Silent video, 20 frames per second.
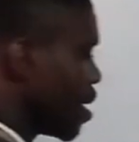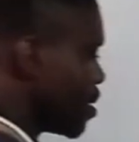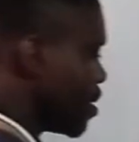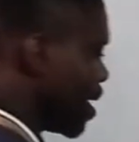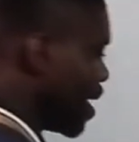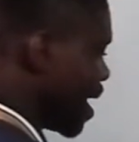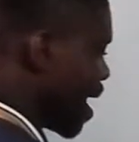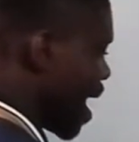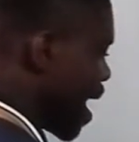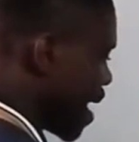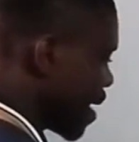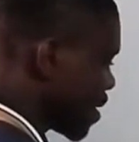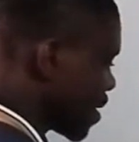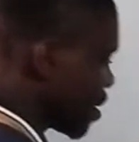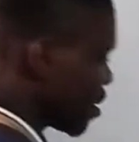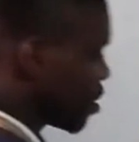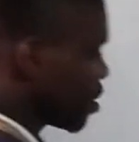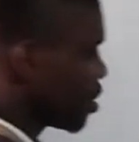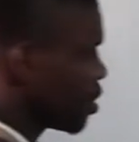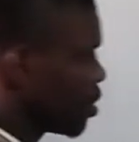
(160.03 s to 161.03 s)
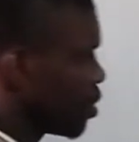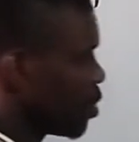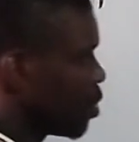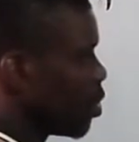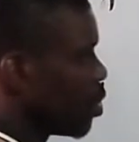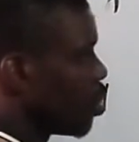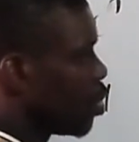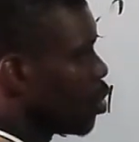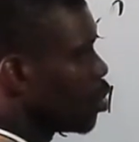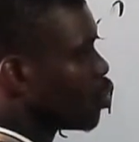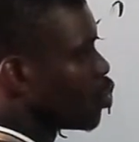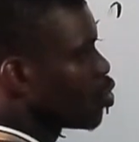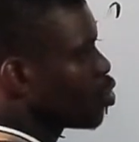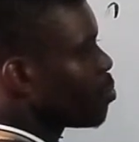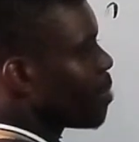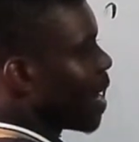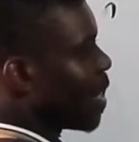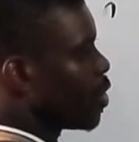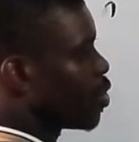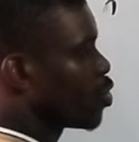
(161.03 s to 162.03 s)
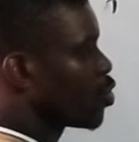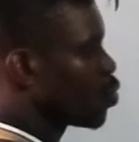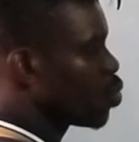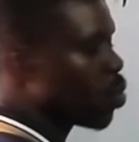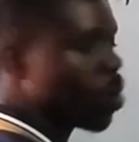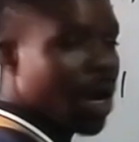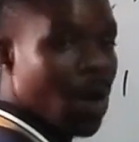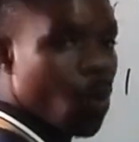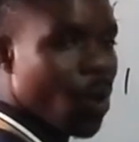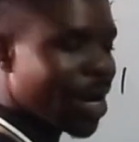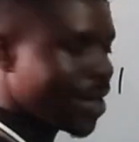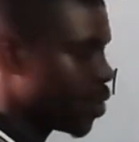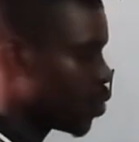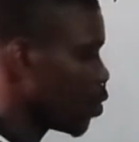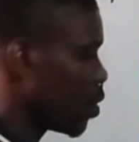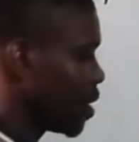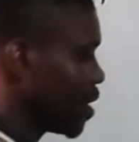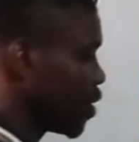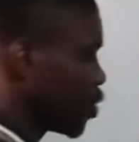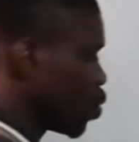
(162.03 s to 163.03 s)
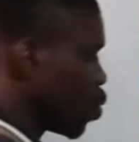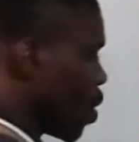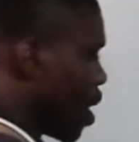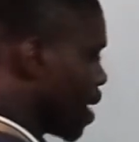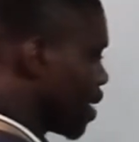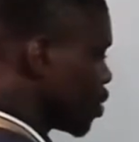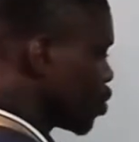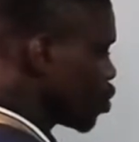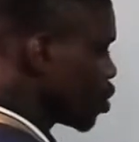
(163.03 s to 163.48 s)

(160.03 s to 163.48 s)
Then x. 2 minus 1 is what? Is 1.